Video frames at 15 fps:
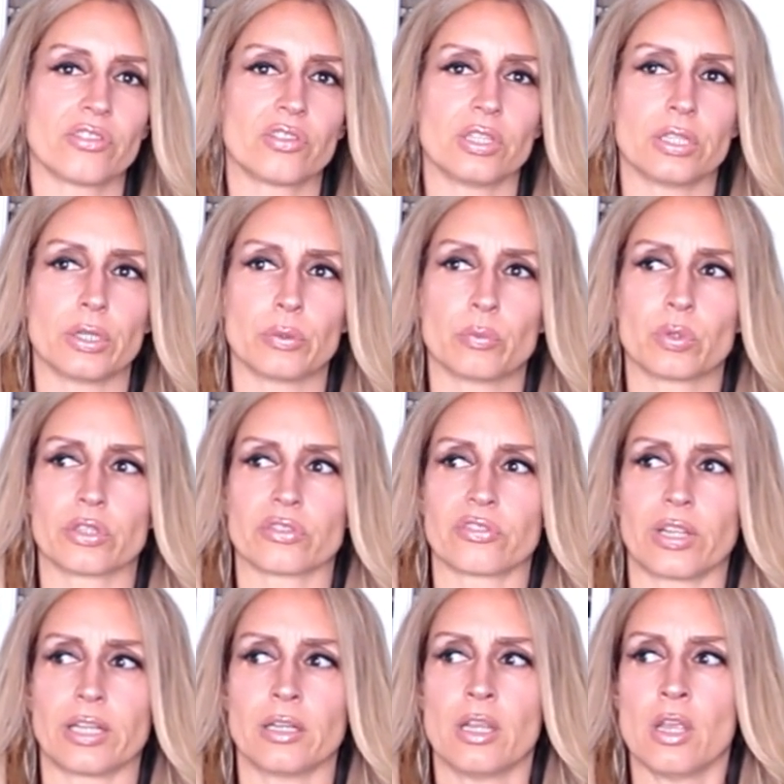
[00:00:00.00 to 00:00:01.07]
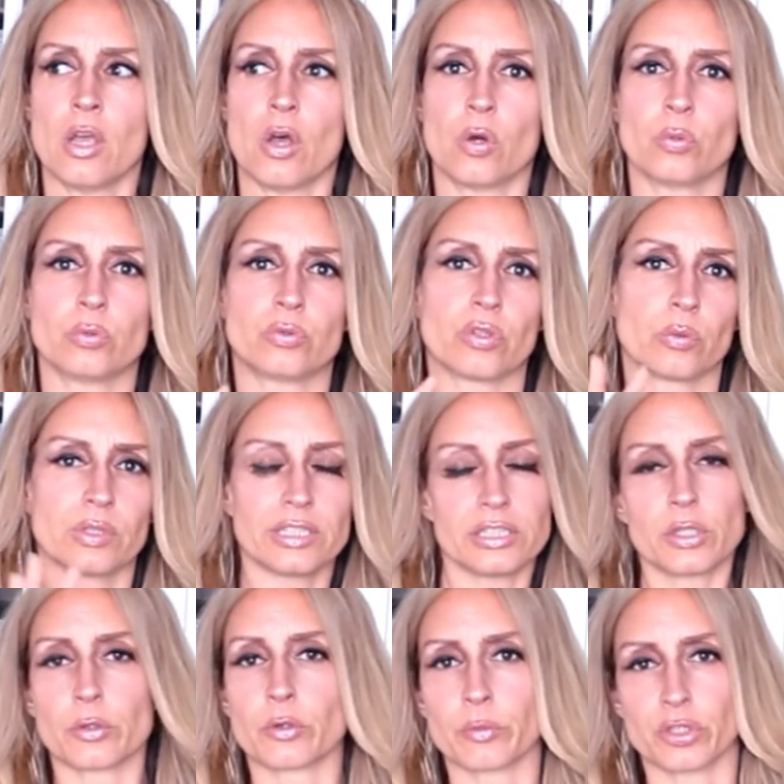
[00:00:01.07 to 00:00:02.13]
We're said, oh, don't let
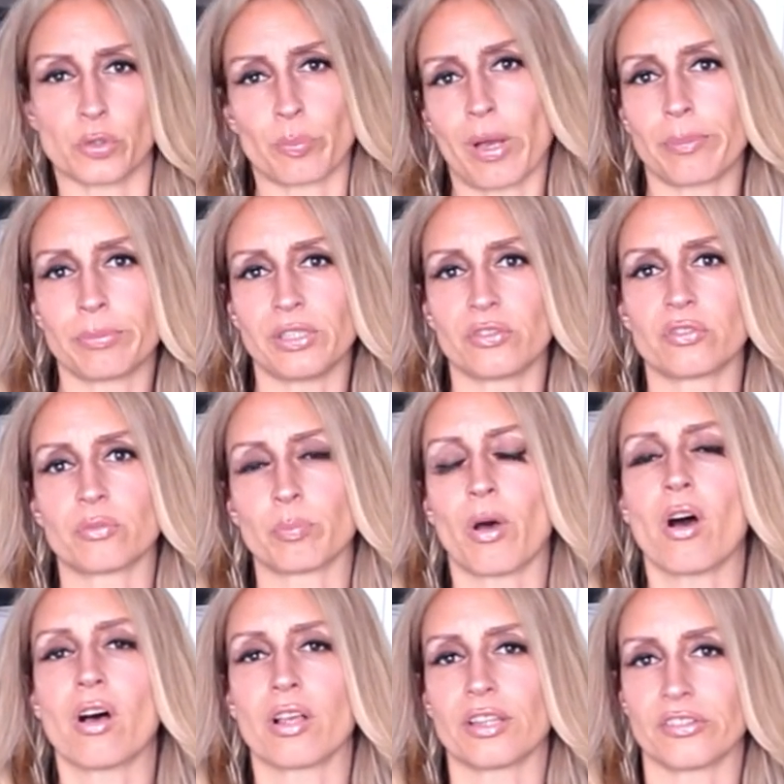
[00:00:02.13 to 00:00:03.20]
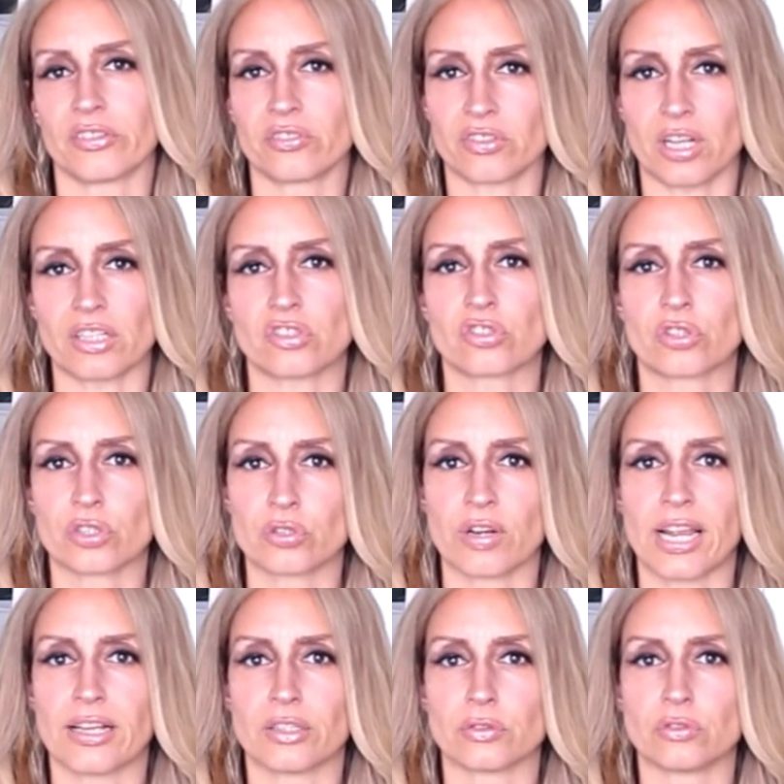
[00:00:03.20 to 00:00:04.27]
your puppy's paws touch the
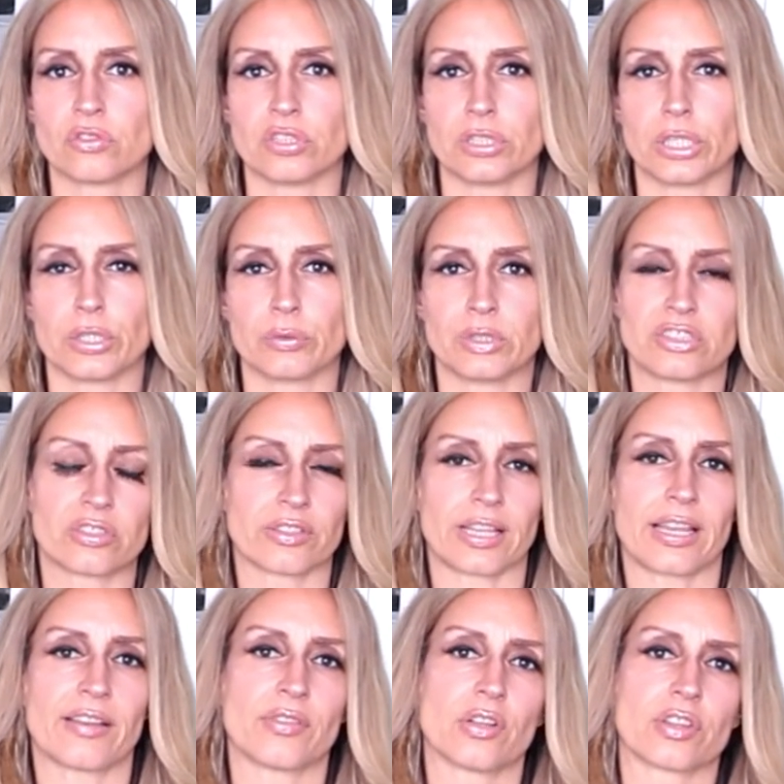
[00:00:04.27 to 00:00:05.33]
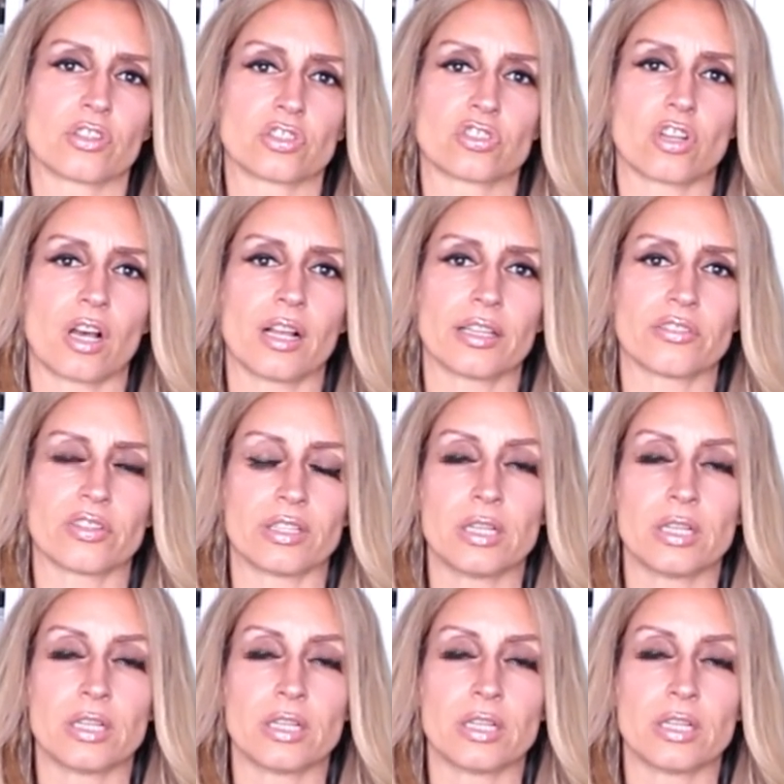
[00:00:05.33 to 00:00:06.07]
ground, until they have all their shots.